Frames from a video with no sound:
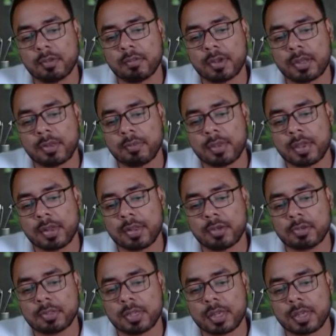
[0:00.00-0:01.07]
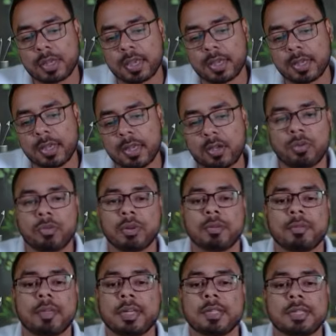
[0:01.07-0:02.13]
where we are using any 2
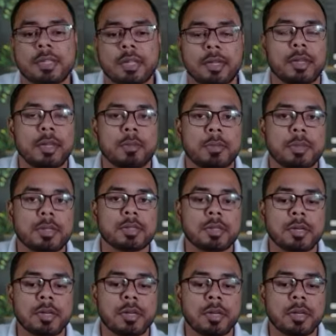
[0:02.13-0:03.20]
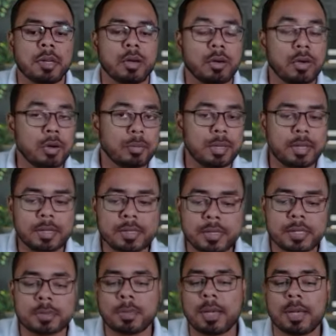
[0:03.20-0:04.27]
of these 10 elements. Now, how many
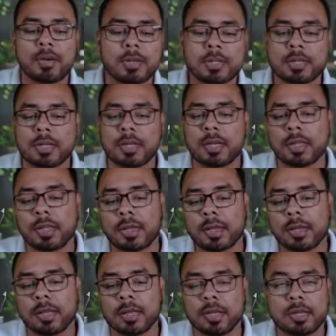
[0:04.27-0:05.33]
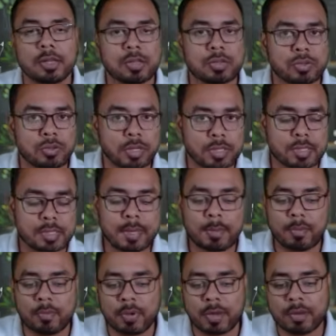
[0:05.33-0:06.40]
such matrices are there? So,
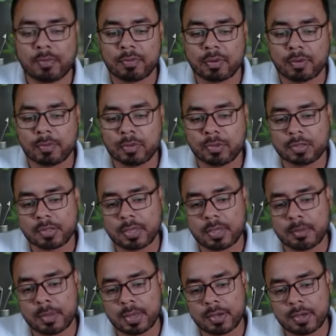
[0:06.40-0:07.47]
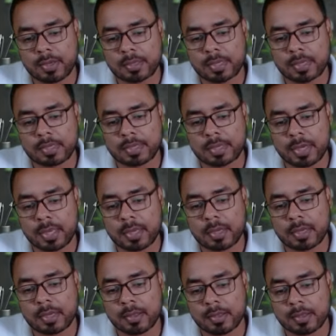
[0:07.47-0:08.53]
step 1, from those 10 matrices,
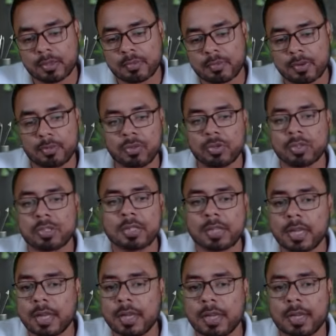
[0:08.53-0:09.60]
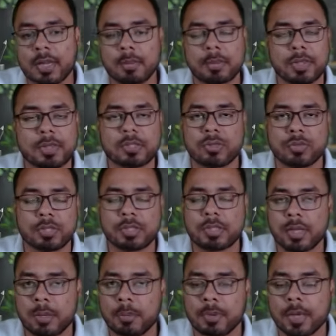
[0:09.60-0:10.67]
select from those 10 elements, those
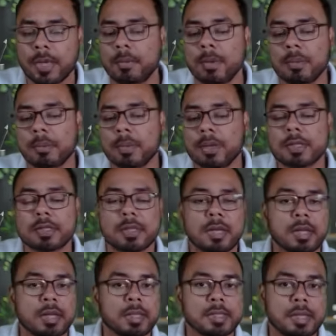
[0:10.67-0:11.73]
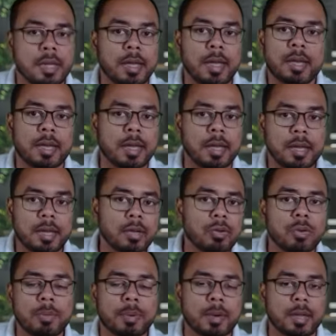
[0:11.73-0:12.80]
10 prime numbers, select any
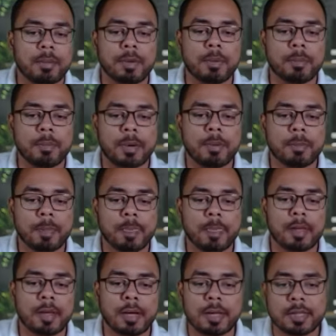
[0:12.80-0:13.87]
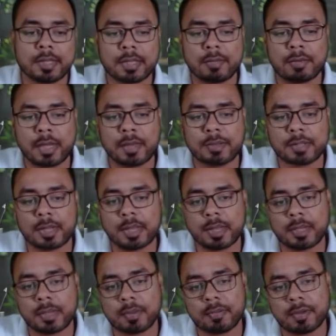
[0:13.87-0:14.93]
2 prime number. Let us say we have
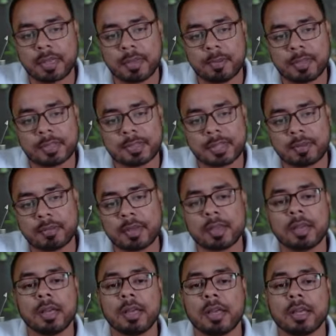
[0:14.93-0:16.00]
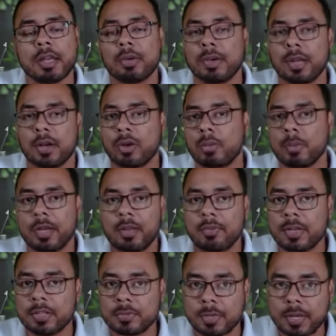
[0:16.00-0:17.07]
selected 5 and 7. Now, in how many
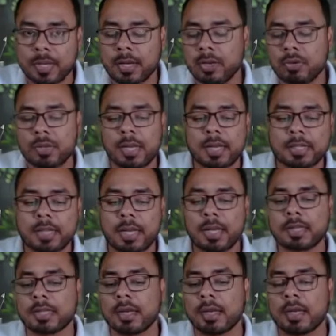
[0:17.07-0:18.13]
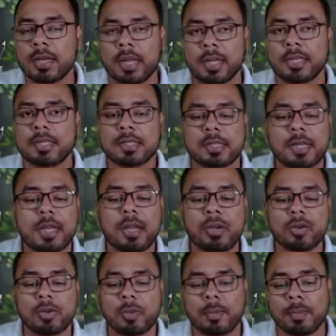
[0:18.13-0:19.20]
ways we can do that selection?
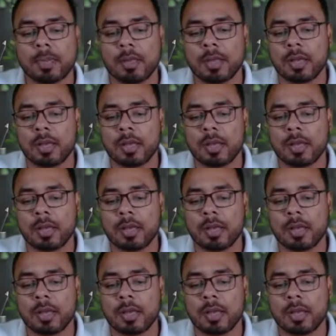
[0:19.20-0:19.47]
10C2.